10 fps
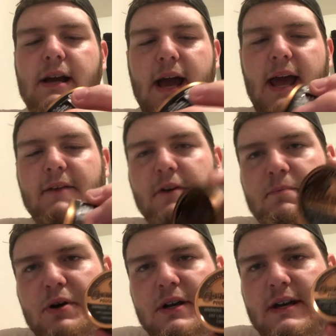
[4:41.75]
And if you're
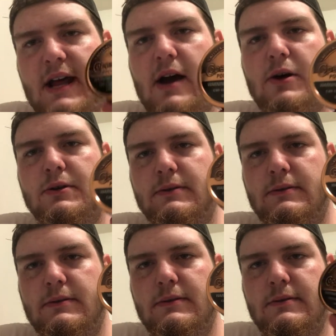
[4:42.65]
putting down
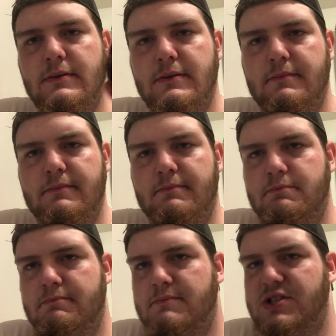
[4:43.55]

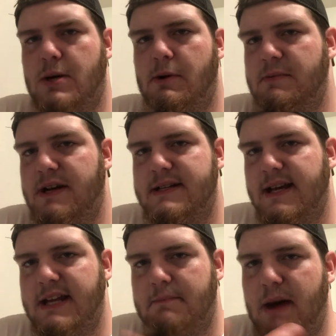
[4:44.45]
someone because
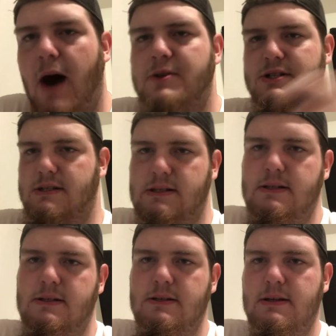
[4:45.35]
they dip
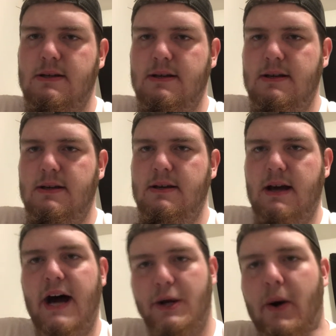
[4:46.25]
pouches,
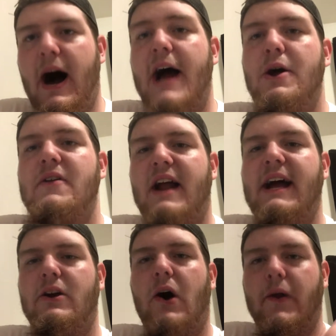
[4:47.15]
I know that
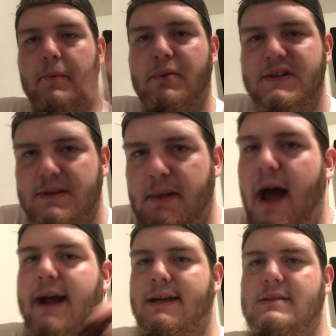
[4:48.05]
I call them pussy
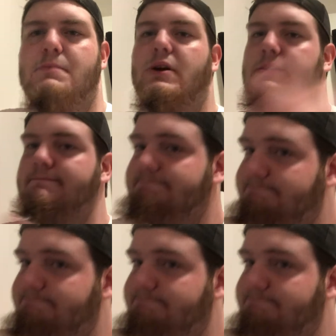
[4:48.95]
packets, but